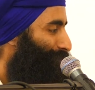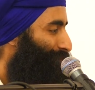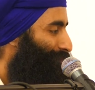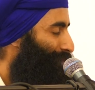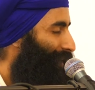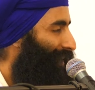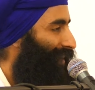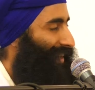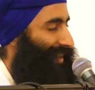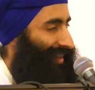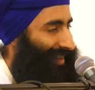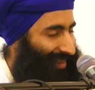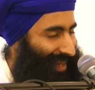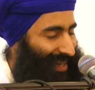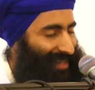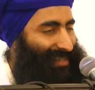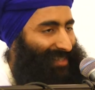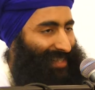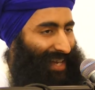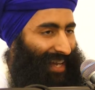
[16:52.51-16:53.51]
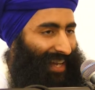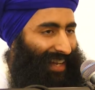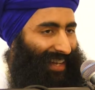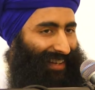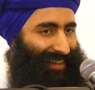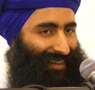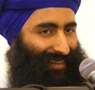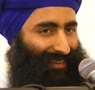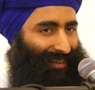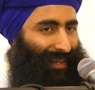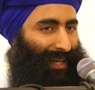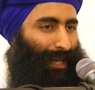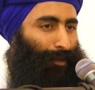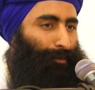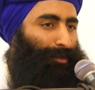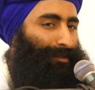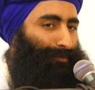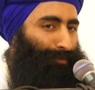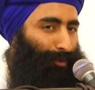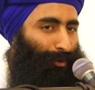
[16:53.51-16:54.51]
But they say that he
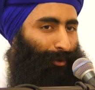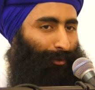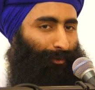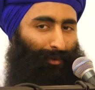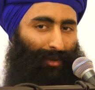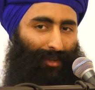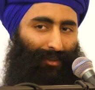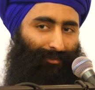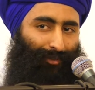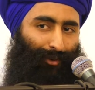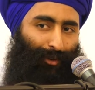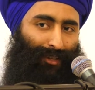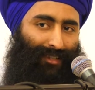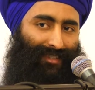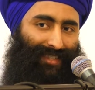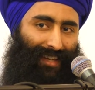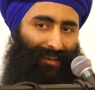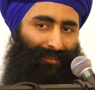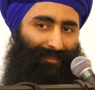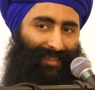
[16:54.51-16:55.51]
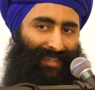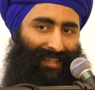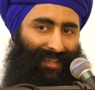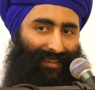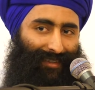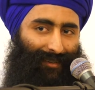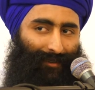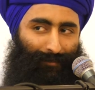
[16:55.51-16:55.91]
was born with a full set of teeth.